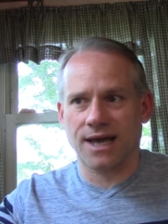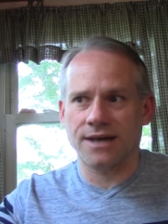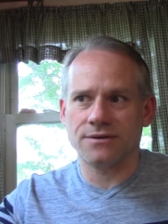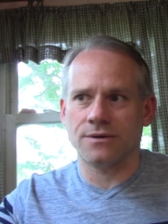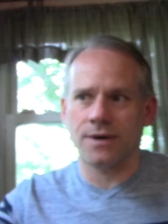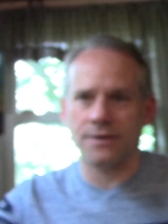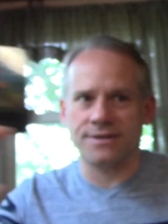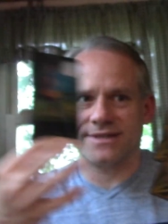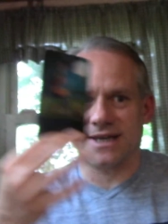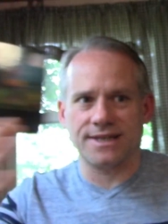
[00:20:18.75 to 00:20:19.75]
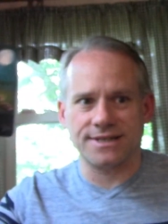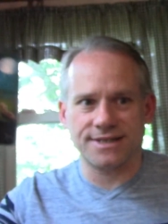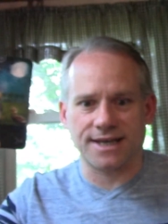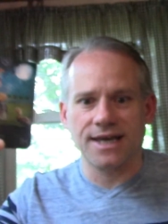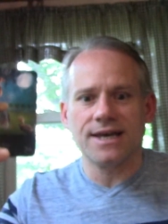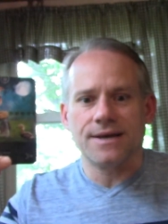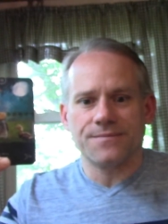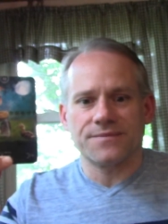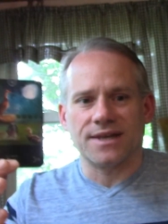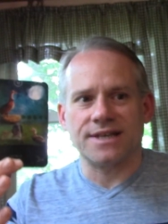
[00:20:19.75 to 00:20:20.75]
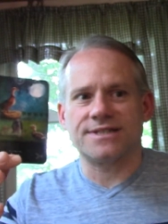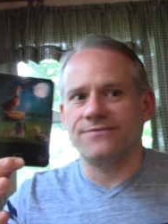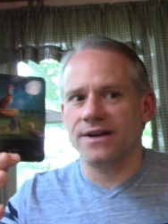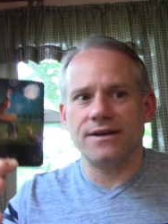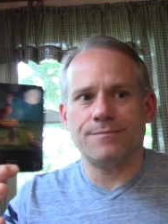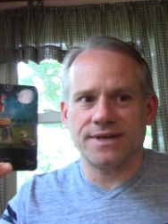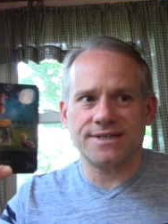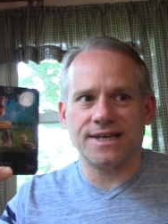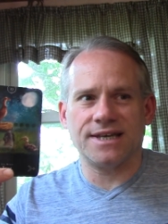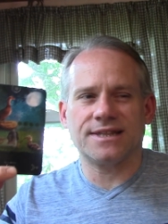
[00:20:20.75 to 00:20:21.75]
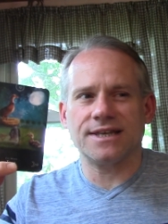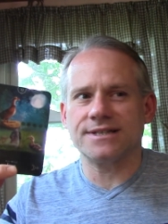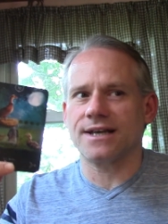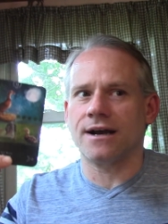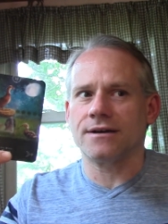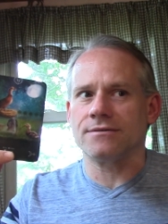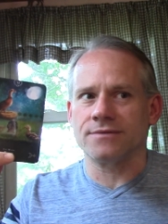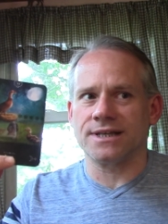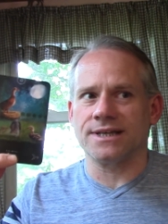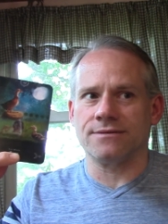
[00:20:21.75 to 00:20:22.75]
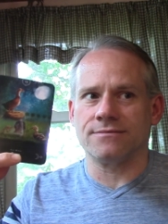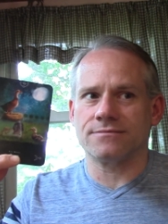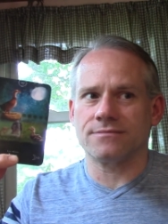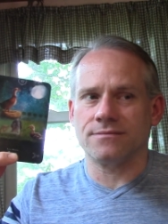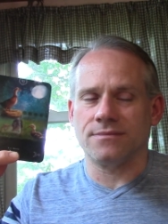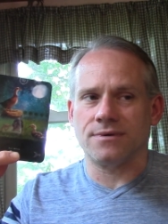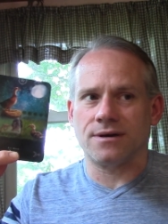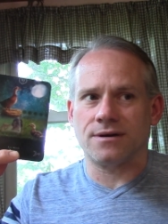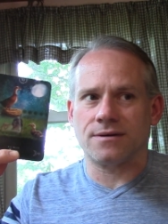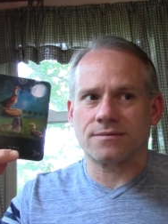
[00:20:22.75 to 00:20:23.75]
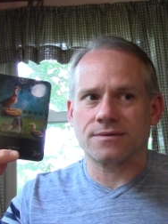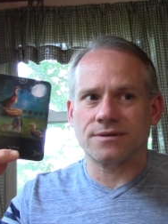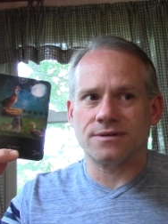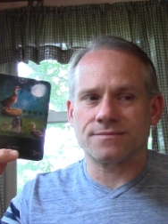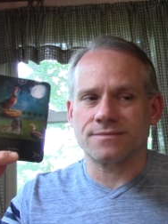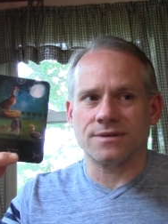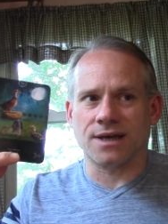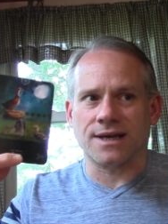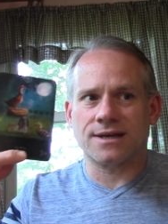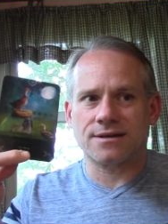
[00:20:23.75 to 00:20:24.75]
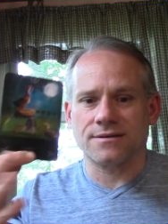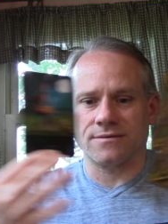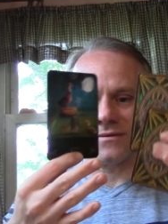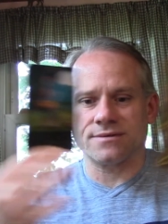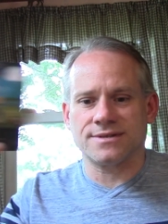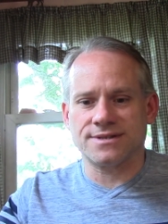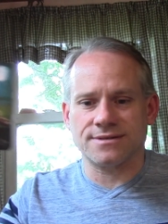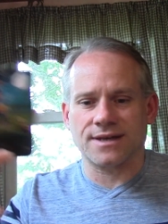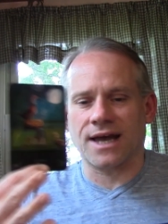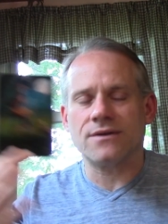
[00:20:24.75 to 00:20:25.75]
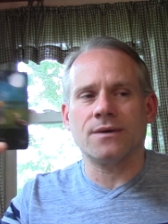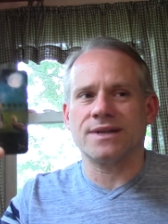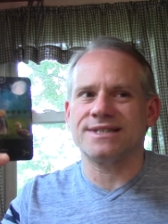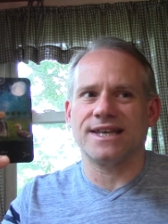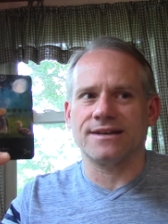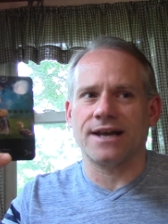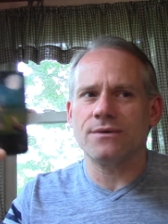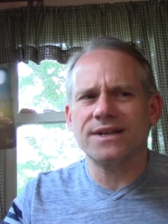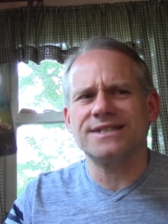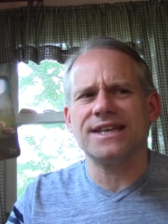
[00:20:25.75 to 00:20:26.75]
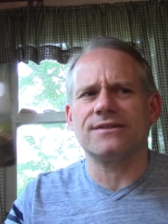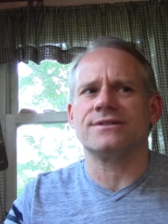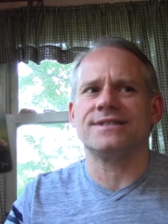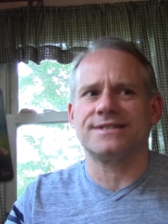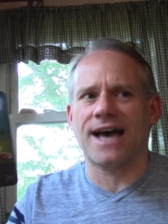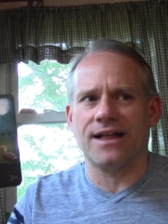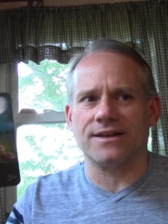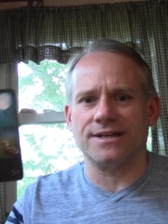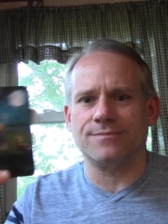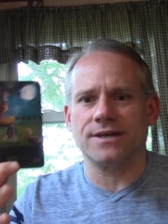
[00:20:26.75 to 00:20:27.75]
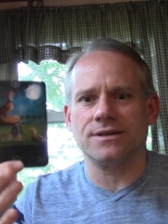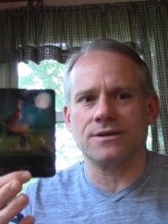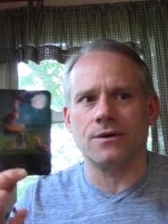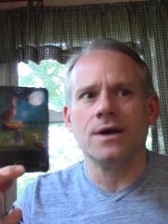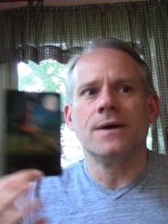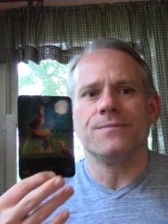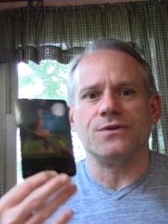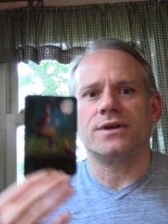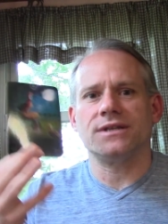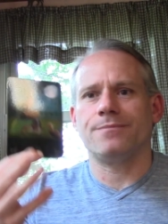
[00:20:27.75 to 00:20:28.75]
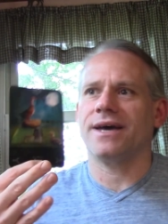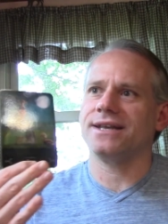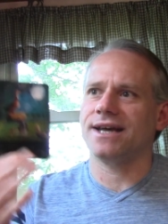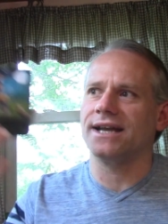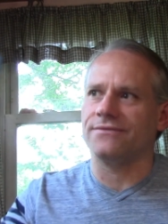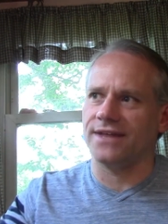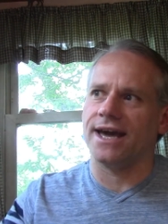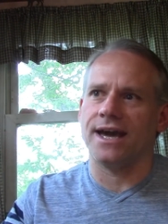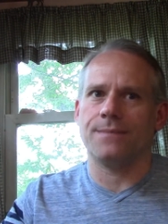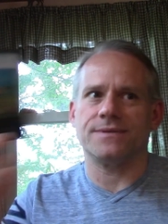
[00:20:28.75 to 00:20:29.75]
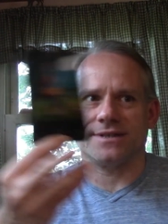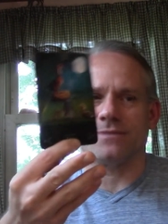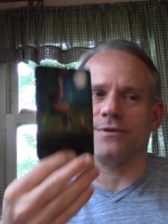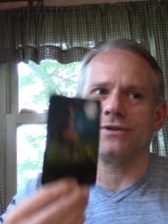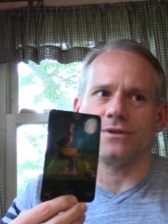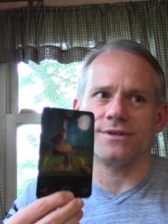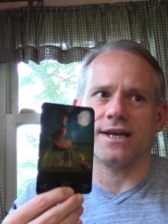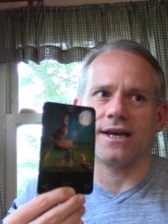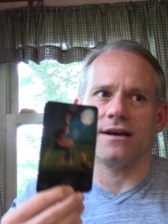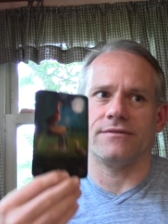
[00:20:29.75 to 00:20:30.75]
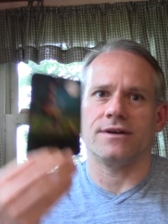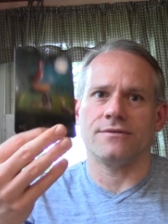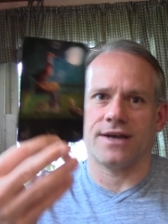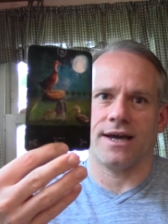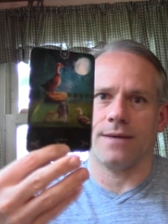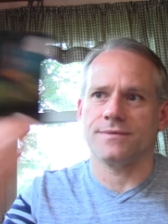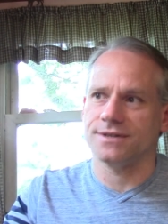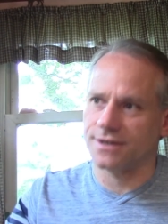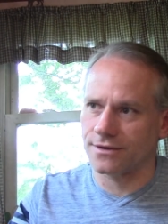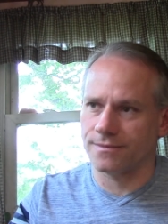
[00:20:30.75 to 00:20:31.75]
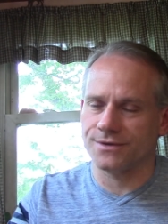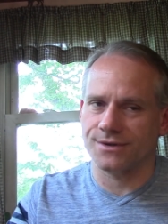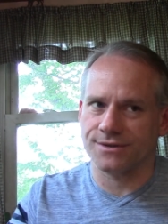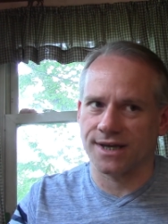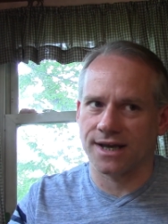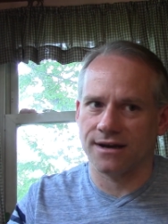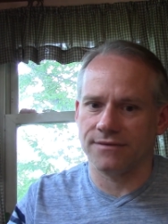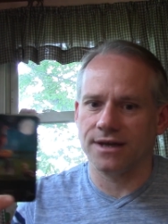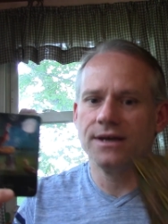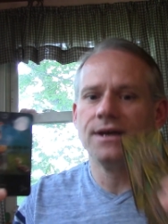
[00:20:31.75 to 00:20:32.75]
I don't know how to say this. Like it's very busy. Things aren't really like I don't want to say that I don't want to say they're solid, but you know you can depend on if that happens, this person will take care of it, or if that happens, this other person will take care of it.